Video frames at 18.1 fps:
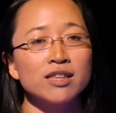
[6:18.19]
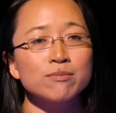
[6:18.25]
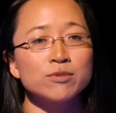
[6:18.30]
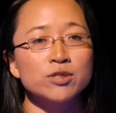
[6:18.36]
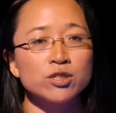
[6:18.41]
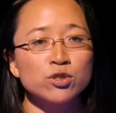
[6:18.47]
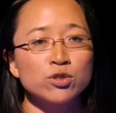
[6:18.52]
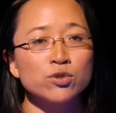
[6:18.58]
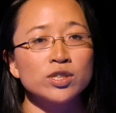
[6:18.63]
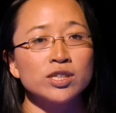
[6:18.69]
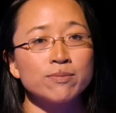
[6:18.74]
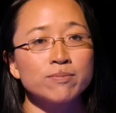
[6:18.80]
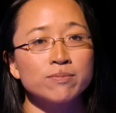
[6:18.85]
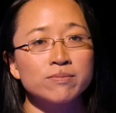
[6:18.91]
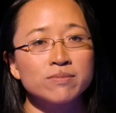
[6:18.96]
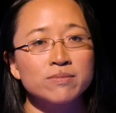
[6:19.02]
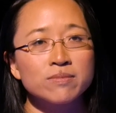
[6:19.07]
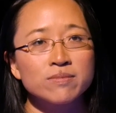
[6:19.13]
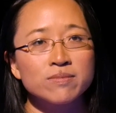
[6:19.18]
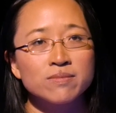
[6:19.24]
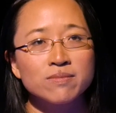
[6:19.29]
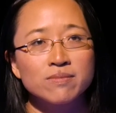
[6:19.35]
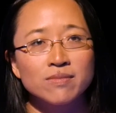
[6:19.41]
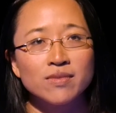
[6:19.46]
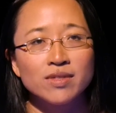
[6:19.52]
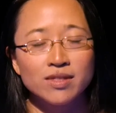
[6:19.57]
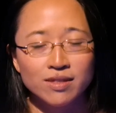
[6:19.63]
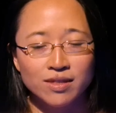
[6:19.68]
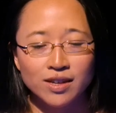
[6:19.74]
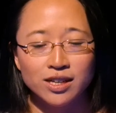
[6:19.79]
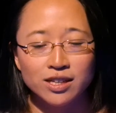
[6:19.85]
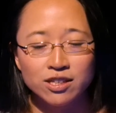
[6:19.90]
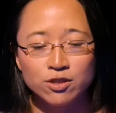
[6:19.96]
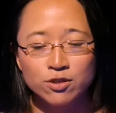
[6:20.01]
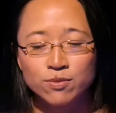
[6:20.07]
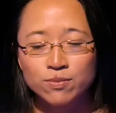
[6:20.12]
them to dream.
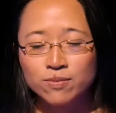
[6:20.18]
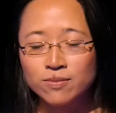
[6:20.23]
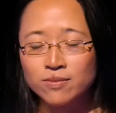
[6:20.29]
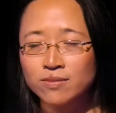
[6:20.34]
Thank you.